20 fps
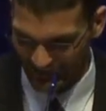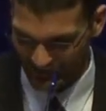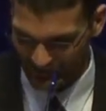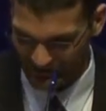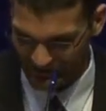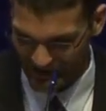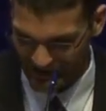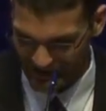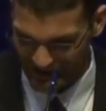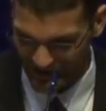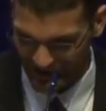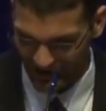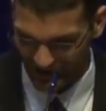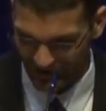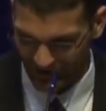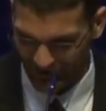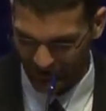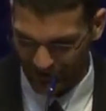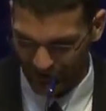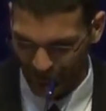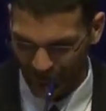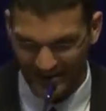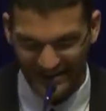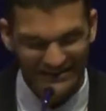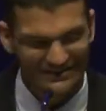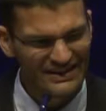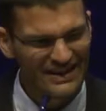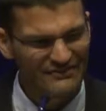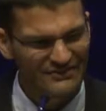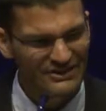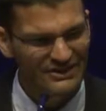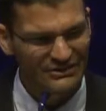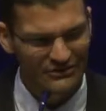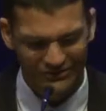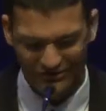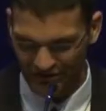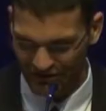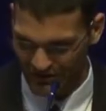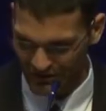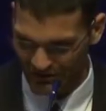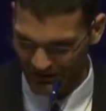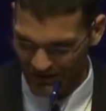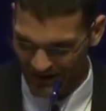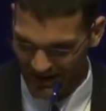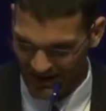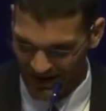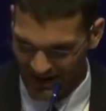what is that now, uh, 27 years ago,